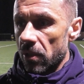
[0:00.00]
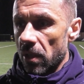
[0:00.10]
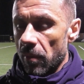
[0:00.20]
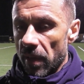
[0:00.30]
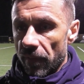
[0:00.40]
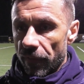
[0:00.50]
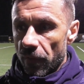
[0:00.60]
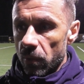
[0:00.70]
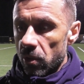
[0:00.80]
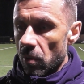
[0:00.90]
it looks like we'll have a
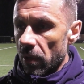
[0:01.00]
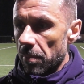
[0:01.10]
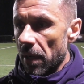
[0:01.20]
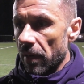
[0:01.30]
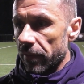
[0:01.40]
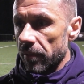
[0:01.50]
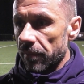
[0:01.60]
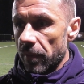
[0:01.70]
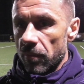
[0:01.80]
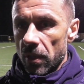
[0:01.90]
full squad apart
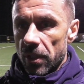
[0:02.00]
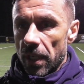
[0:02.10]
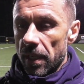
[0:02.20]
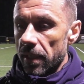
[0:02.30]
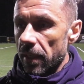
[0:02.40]
from from Rossi,